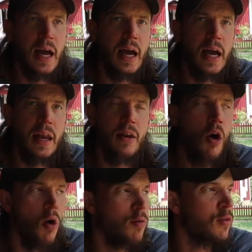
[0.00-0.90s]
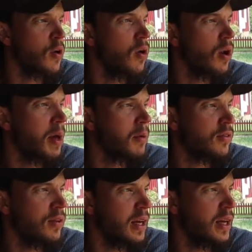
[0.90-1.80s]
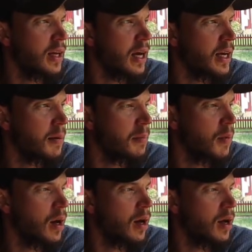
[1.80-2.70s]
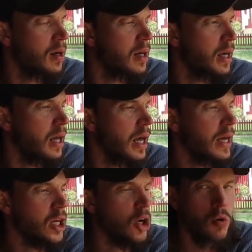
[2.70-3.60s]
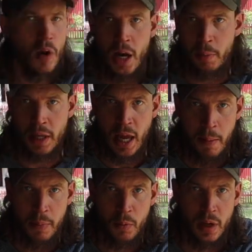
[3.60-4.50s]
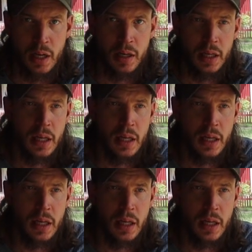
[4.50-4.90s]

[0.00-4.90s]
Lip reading: And overall I must say that I am incredibly happy with it.